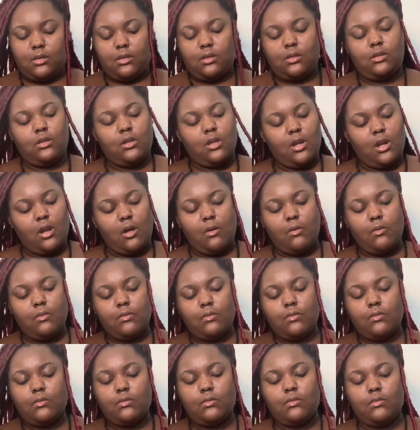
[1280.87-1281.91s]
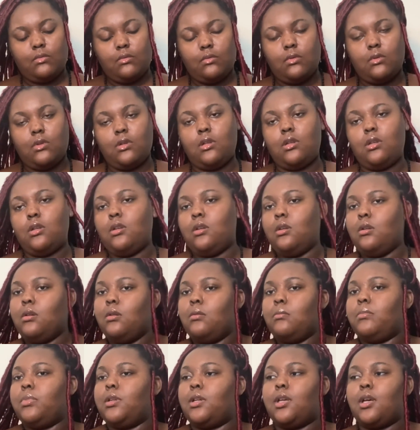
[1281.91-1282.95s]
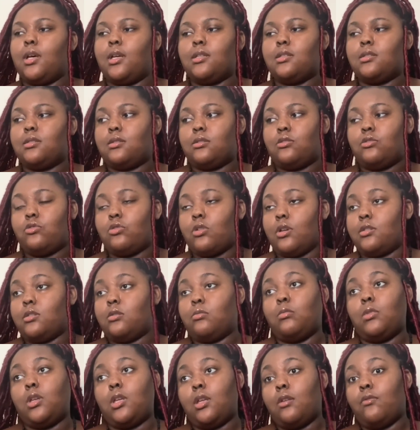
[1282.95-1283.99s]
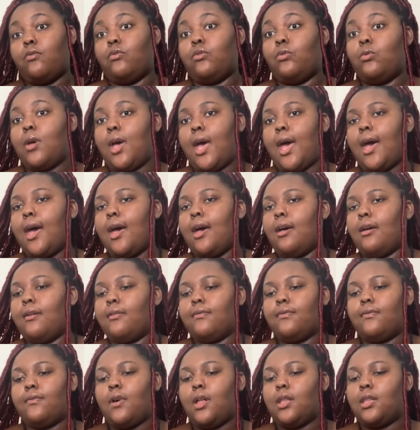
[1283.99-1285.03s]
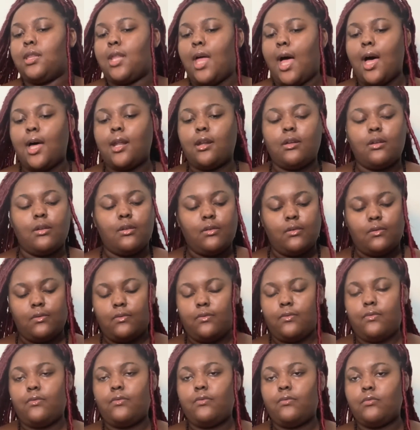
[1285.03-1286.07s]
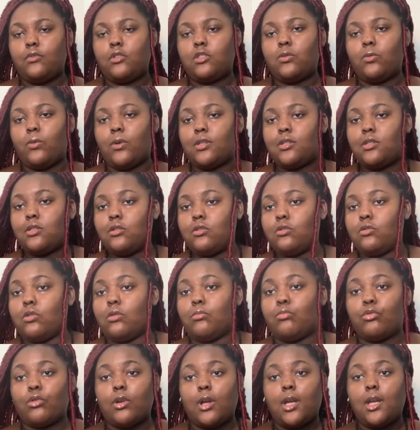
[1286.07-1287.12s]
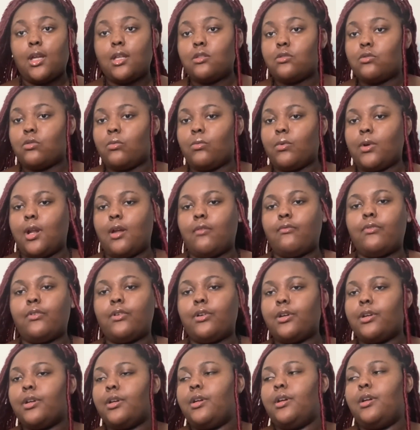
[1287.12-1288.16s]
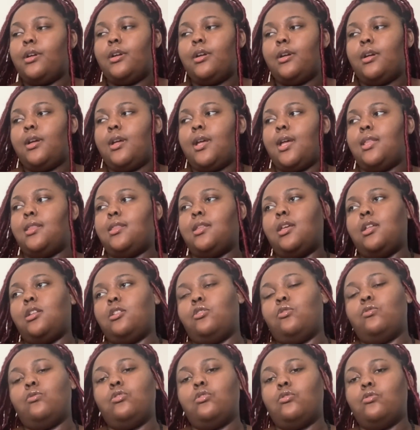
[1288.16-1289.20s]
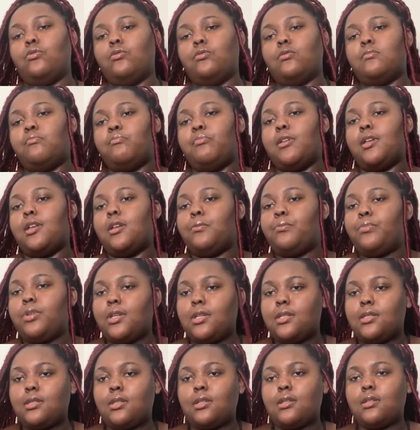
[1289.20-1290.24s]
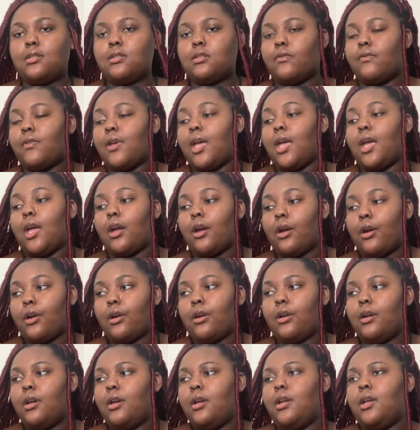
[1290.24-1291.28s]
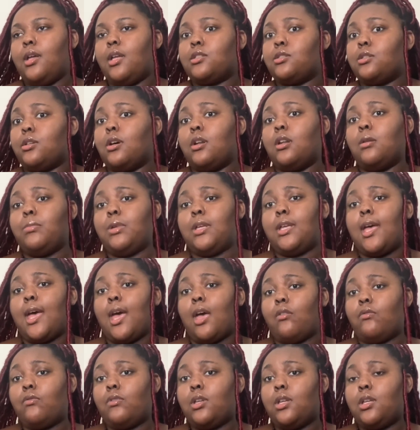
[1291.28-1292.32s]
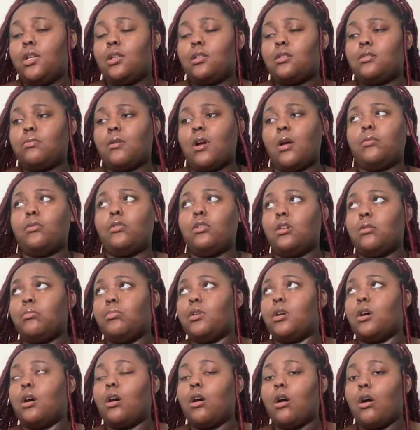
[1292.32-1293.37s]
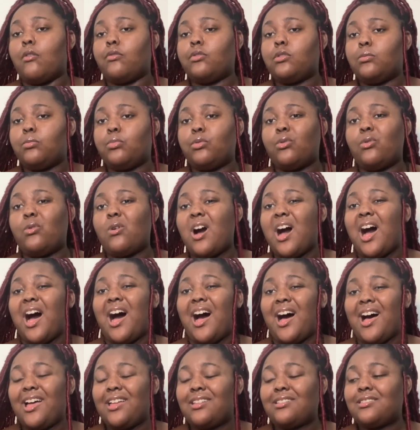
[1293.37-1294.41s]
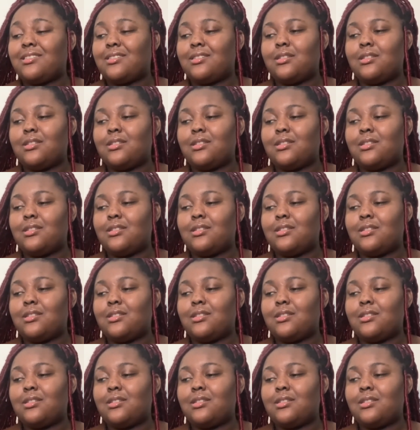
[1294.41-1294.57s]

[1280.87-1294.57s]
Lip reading: you know? Because trust me, if you have a lot of twists or braids or whatever, and then you use big pieces of hair, it's gonna be heavy, it's probably gonna be uncomfortable, hot,